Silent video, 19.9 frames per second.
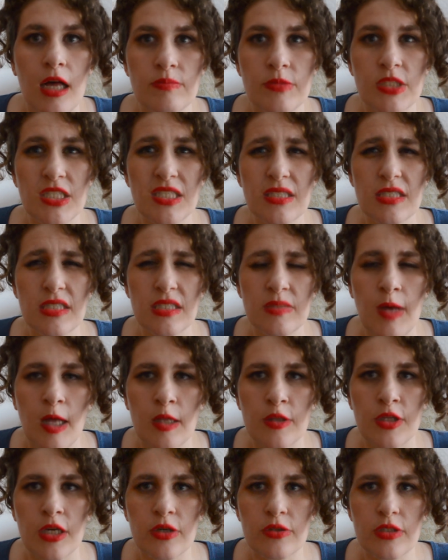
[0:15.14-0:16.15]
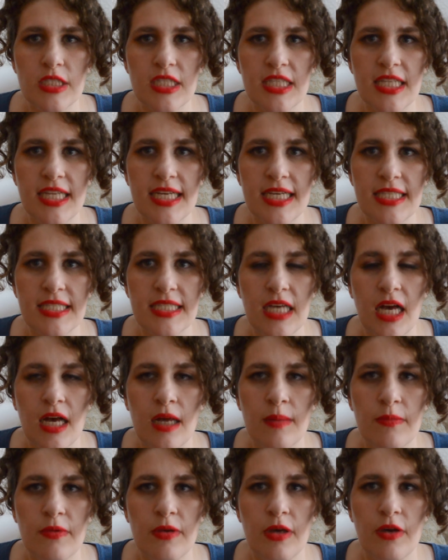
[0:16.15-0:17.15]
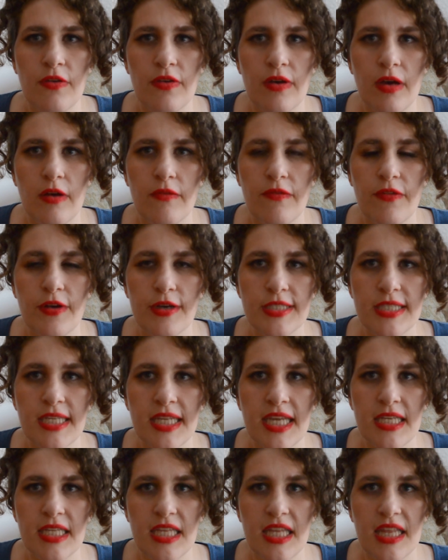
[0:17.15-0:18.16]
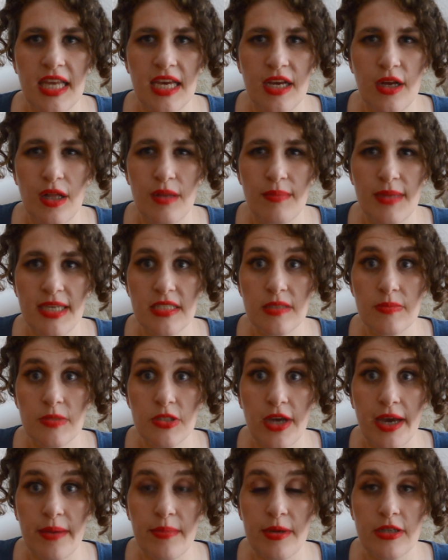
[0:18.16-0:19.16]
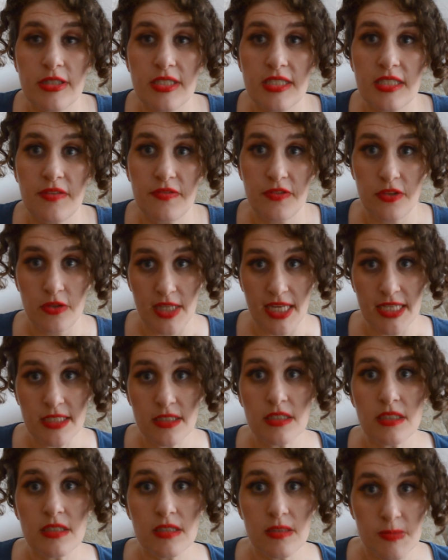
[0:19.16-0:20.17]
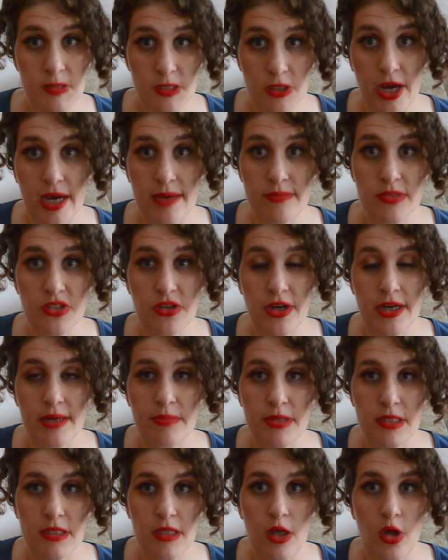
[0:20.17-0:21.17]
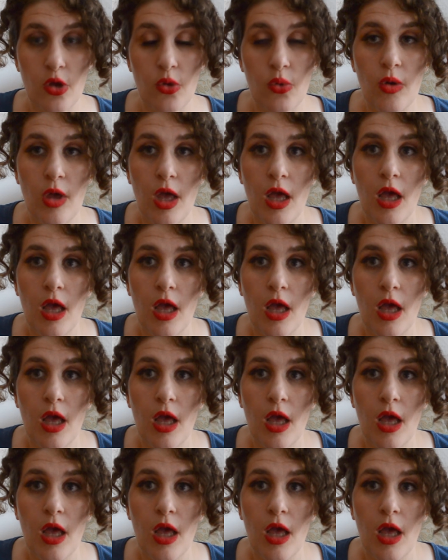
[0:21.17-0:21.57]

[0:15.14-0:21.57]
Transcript: Just a small note to this. First, I'd like to thank all my subscribers, and if you'd like to subscribe below.